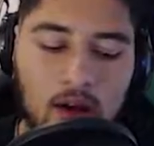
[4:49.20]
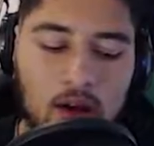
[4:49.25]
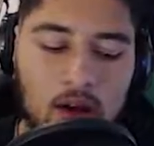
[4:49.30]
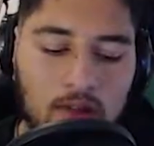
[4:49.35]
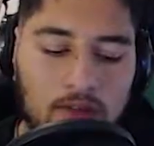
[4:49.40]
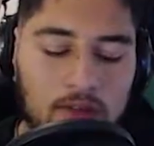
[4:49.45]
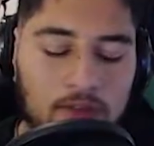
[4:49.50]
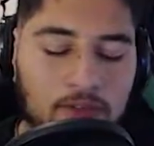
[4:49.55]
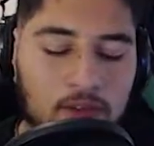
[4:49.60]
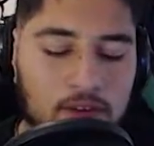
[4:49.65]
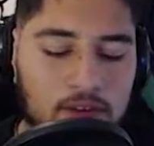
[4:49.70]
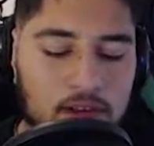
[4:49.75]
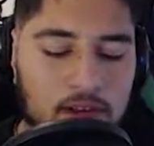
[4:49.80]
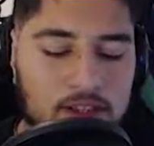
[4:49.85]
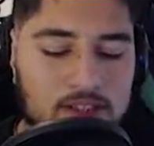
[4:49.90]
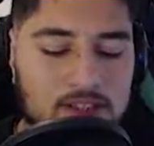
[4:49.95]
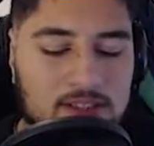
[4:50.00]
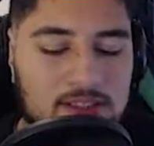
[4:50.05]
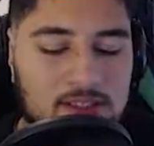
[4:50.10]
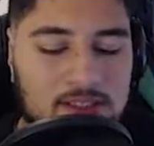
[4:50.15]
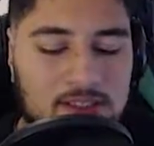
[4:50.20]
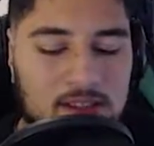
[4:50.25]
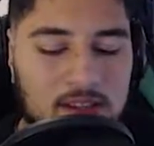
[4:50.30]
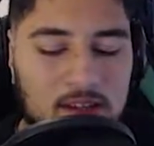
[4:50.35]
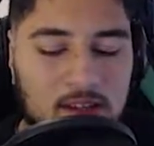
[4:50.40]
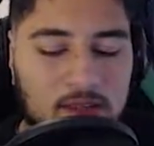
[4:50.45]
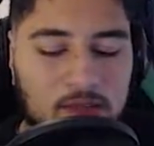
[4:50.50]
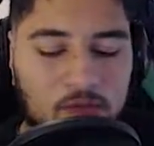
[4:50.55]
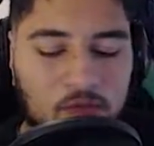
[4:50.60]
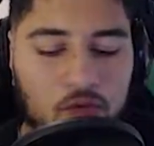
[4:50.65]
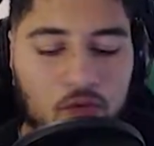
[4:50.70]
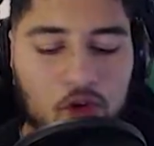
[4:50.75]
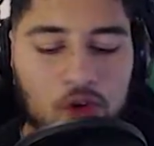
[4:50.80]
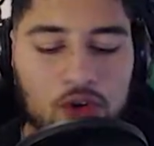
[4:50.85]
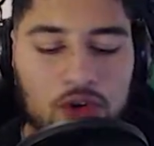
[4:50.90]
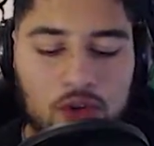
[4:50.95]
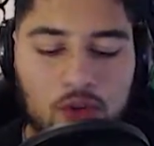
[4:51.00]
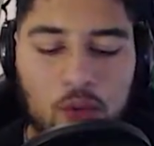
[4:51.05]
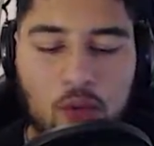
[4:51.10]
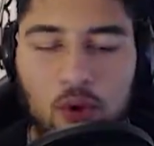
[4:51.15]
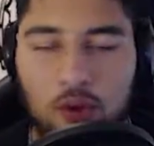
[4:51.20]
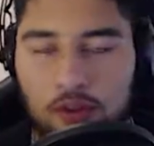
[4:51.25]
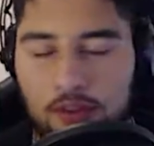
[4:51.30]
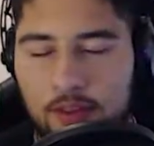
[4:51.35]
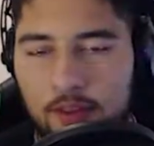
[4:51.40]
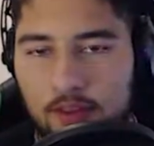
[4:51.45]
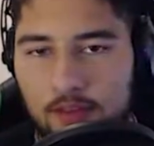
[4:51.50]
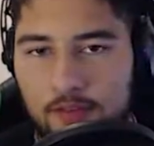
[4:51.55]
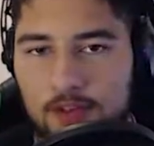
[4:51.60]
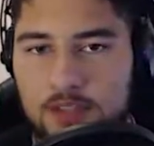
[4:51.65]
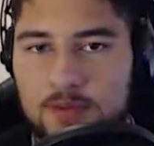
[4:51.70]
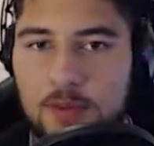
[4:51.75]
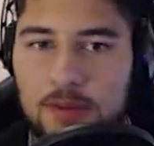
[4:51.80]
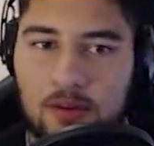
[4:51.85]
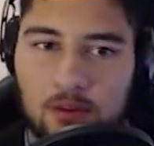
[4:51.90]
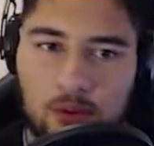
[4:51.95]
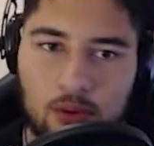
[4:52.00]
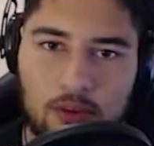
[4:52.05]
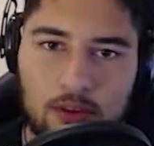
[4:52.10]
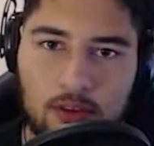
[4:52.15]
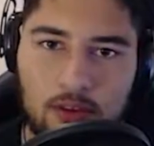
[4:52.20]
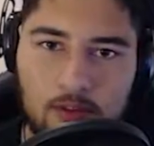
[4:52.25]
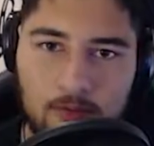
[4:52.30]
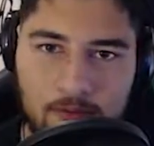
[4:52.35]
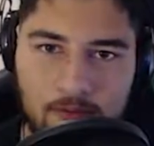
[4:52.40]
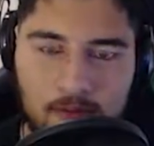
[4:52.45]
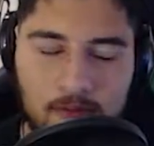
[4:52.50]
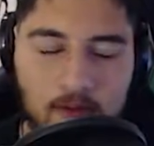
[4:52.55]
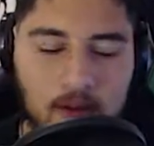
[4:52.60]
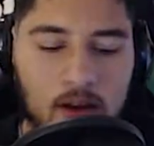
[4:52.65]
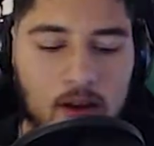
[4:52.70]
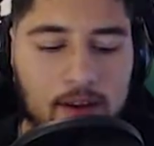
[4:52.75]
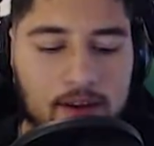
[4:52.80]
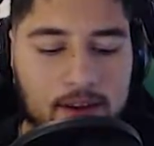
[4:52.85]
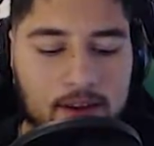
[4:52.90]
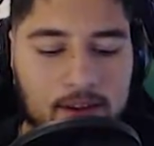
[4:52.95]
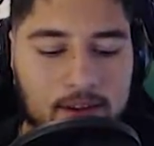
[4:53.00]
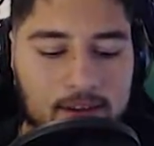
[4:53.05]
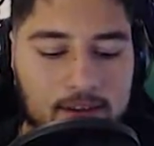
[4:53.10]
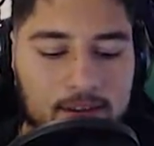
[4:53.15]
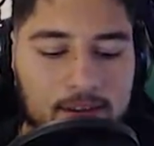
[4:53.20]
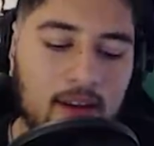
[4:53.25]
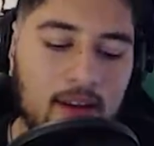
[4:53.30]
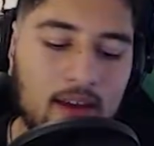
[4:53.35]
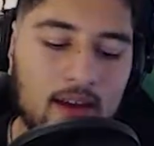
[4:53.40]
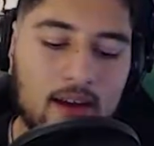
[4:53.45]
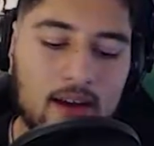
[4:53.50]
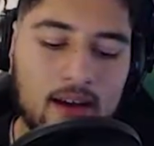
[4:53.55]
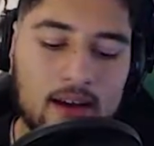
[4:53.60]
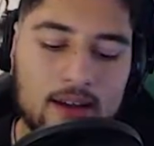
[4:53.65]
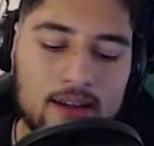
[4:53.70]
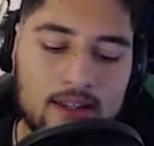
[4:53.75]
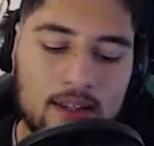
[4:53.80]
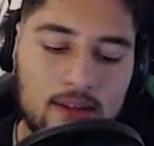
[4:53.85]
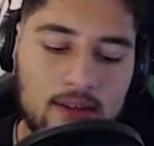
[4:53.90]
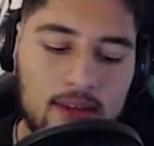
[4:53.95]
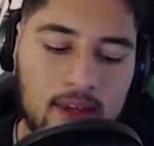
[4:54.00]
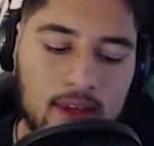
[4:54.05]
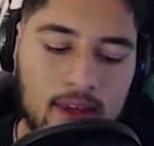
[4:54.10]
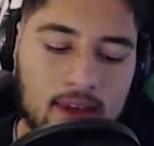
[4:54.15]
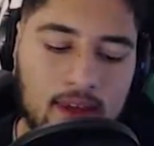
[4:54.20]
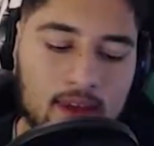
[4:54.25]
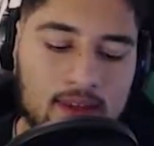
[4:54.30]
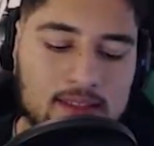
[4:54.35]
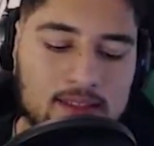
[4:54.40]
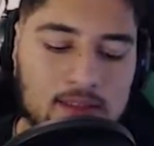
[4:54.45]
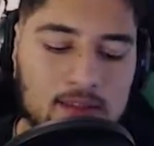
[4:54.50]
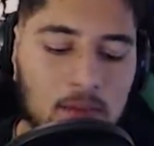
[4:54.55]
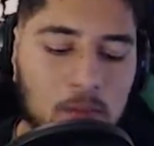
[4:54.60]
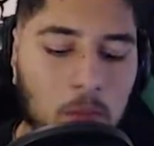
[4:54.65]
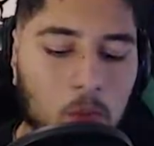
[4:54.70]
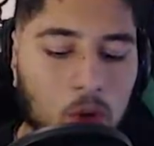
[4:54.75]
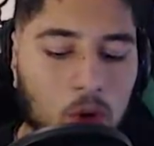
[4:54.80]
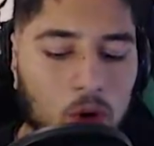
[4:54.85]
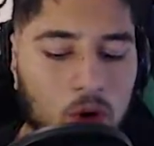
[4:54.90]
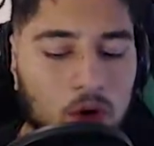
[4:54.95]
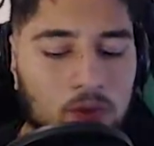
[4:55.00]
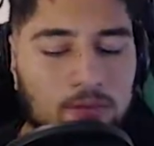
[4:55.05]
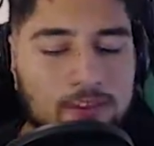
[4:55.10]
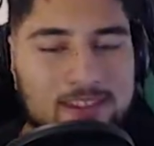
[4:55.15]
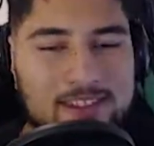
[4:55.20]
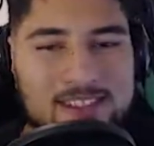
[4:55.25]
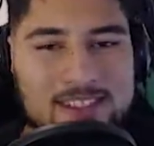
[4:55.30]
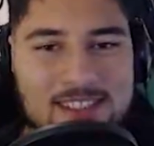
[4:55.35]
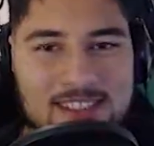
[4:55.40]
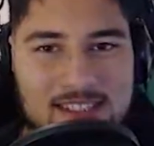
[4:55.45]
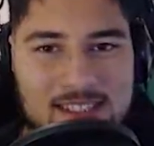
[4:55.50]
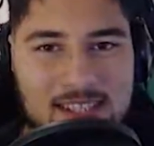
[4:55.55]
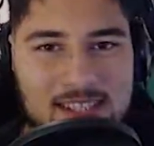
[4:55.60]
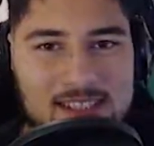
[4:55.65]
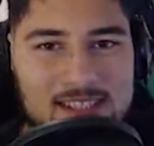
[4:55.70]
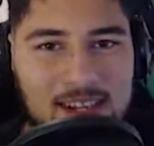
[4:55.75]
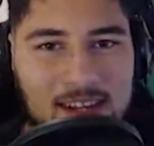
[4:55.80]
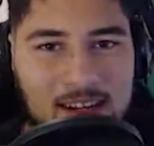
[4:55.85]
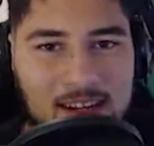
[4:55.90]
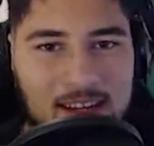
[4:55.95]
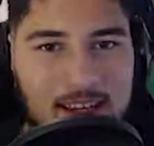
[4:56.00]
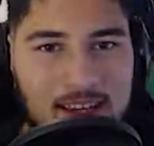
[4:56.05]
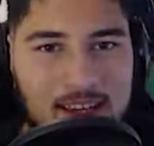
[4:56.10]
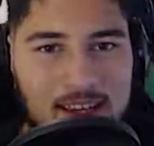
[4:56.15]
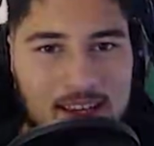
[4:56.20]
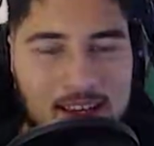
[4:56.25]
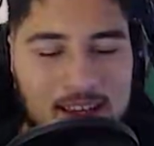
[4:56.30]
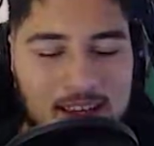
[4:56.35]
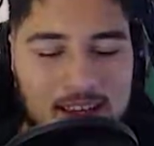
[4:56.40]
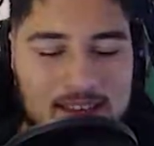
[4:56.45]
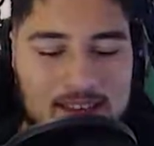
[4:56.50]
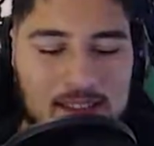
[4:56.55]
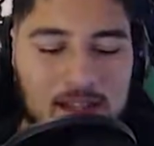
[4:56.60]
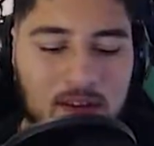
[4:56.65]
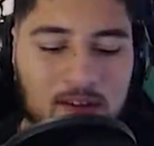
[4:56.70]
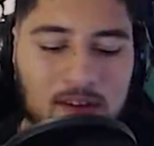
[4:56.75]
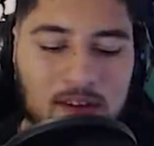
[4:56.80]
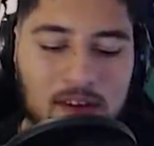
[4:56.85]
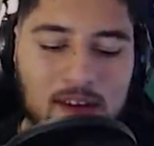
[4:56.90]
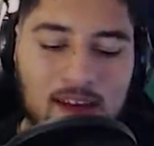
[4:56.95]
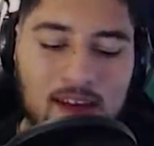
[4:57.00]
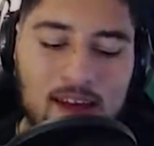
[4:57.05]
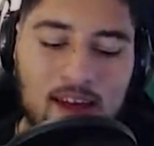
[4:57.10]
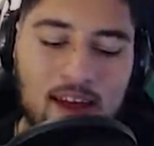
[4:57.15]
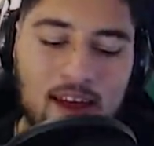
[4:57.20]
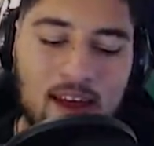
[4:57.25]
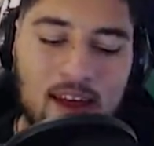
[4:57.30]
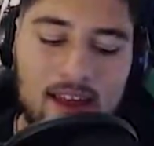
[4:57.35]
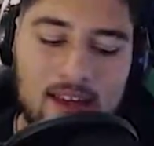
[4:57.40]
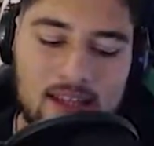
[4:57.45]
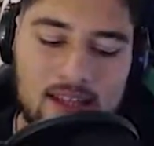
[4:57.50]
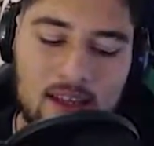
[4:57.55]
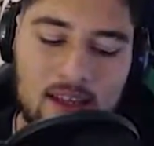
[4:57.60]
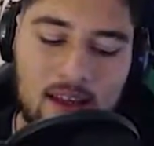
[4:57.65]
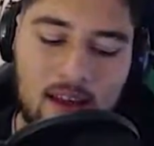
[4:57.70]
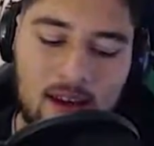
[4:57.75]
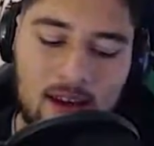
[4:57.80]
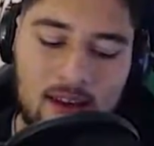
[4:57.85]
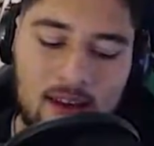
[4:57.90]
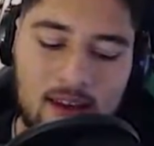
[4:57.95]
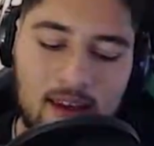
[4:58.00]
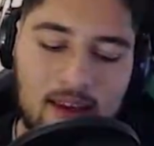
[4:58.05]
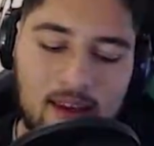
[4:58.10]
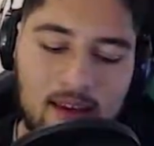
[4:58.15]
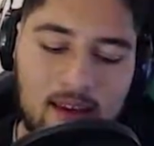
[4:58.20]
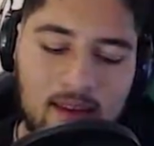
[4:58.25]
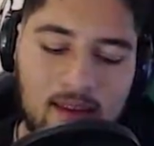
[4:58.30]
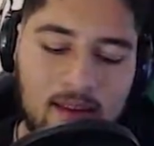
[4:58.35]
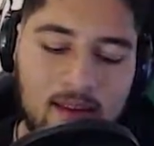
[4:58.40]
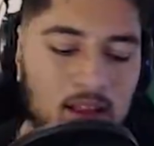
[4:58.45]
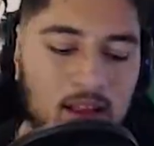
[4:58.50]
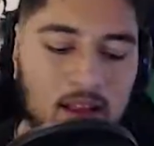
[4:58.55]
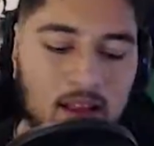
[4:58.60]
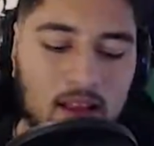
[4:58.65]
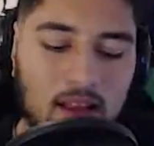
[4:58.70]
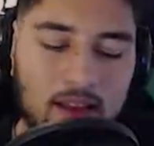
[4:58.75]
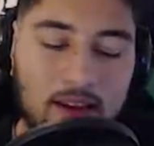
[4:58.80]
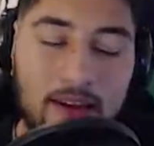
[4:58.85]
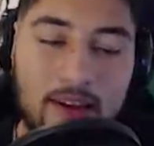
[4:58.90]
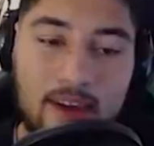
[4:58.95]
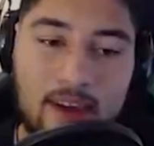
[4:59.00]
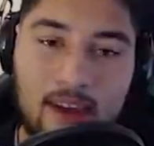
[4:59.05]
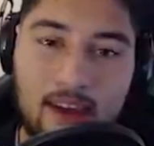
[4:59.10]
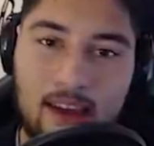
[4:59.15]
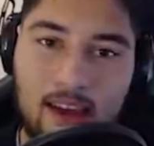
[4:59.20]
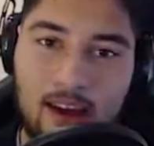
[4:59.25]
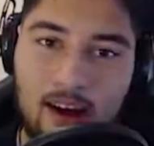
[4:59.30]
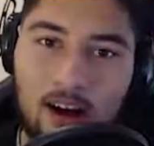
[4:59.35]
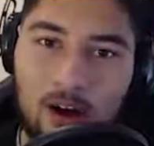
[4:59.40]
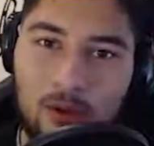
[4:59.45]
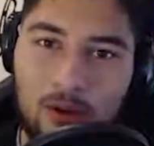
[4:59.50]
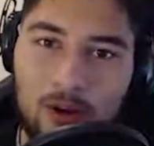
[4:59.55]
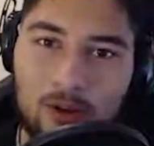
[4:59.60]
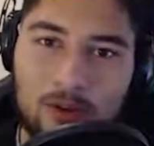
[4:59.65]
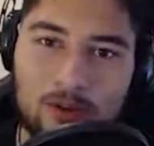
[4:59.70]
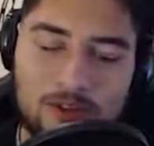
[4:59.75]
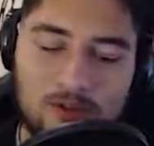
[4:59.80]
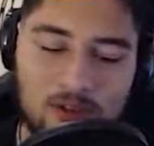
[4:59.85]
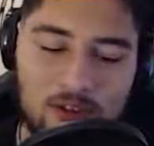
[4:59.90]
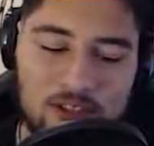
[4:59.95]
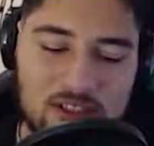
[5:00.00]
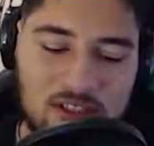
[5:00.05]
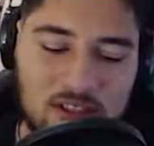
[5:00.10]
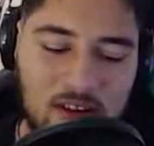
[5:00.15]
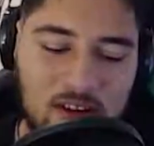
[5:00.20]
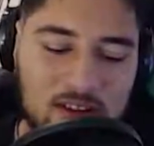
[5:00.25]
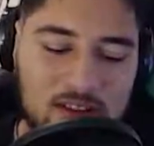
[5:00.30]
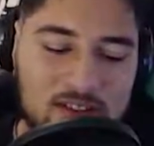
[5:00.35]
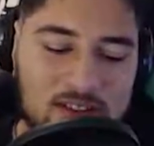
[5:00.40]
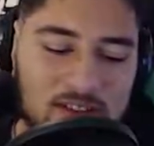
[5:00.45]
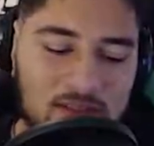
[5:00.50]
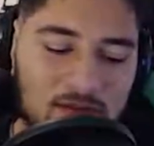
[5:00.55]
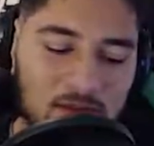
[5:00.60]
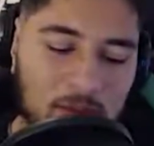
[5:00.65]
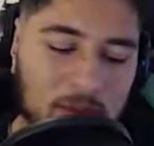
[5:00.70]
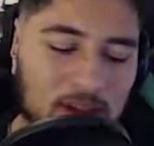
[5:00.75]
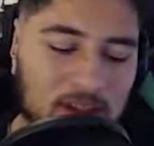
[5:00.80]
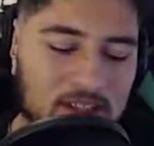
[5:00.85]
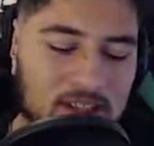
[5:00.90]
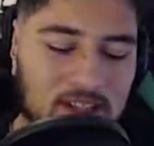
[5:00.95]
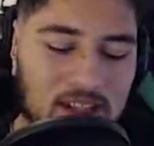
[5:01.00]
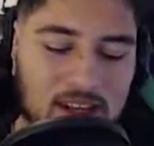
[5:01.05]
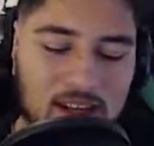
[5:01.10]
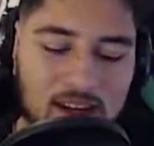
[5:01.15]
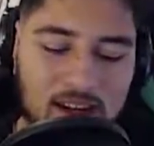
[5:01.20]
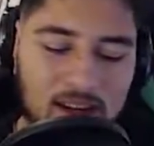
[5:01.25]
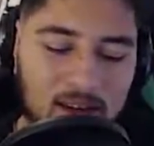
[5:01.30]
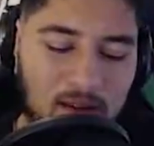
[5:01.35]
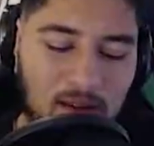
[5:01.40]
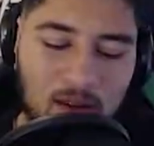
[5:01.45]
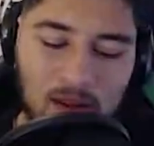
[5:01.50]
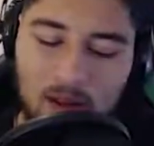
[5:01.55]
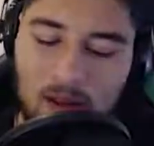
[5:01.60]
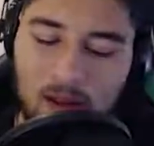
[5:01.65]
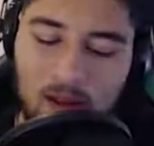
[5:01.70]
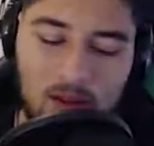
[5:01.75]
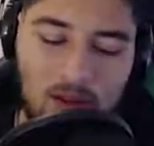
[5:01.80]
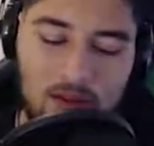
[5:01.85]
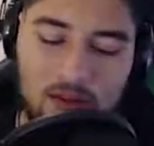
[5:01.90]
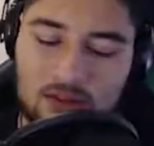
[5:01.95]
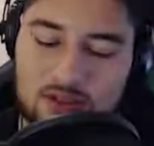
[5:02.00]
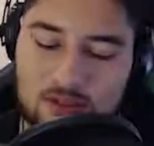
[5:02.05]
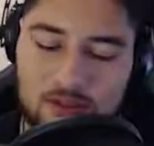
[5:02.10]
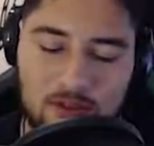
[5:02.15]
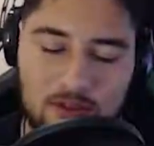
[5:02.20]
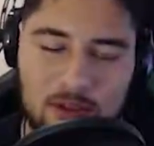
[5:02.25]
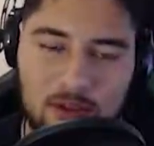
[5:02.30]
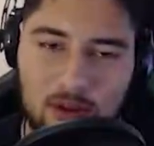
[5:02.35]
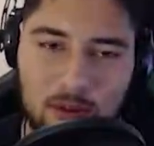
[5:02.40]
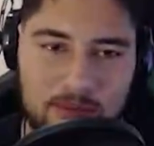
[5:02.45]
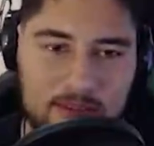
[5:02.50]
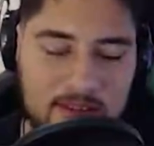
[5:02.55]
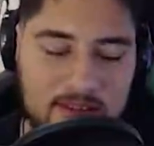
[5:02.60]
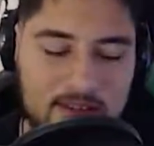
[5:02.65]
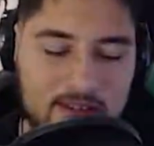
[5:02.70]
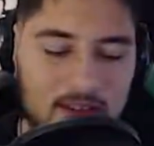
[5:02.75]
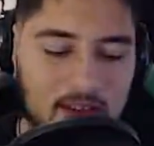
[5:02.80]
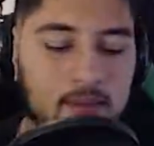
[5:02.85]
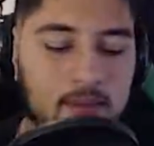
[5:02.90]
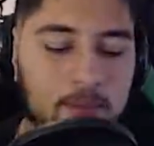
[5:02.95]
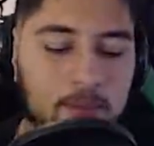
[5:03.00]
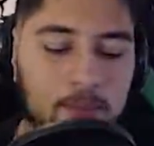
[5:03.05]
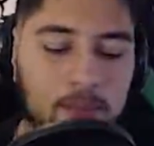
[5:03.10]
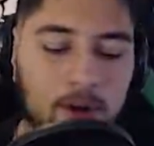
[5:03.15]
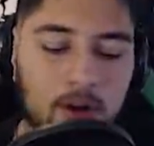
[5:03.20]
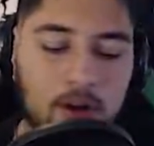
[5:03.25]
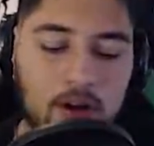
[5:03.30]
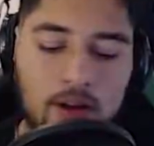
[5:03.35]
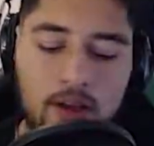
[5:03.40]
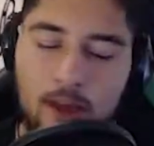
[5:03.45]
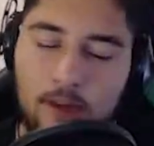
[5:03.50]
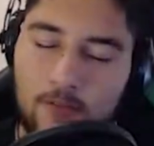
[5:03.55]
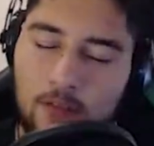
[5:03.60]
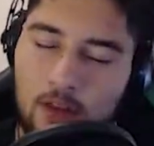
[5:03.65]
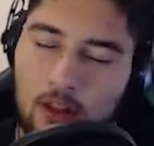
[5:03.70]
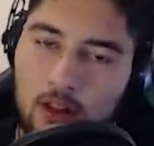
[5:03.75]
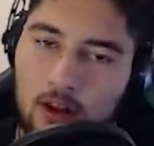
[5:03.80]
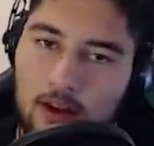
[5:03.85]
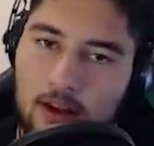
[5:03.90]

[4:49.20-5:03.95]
of the foundations for the run, Need for Speed the Run, on here. I do think it's more of a 6 out of 10 instead of a 10 out of 10, like it got when it was first launched from IGN and loads of other websites. But if you look